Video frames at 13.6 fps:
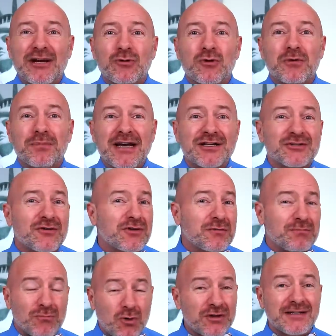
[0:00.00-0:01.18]
annual pace over the
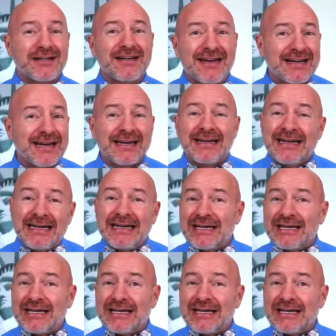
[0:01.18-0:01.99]
more than a decade,